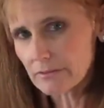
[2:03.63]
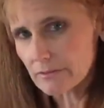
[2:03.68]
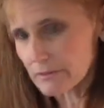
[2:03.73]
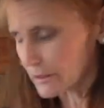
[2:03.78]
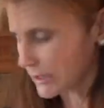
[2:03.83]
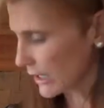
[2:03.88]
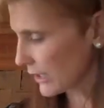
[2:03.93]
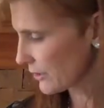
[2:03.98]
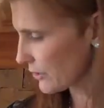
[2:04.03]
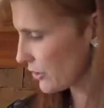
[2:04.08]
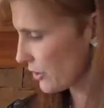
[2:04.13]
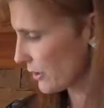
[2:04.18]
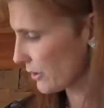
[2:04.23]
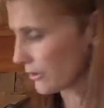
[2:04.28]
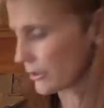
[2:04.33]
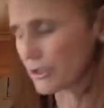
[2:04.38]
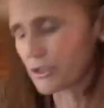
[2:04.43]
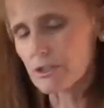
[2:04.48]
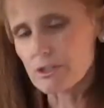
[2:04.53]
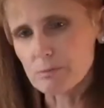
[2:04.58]

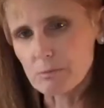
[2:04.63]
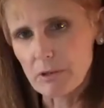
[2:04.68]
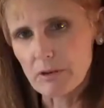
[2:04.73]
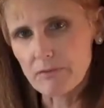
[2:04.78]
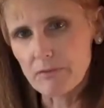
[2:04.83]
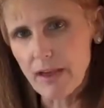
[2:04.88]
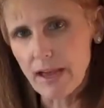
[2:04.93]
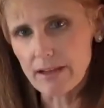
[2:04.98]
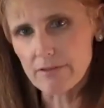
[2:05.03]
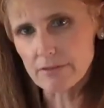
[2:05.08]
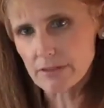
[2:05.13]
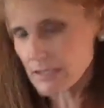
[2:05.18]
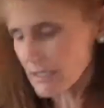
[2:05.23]
reduction, or excuse me, fat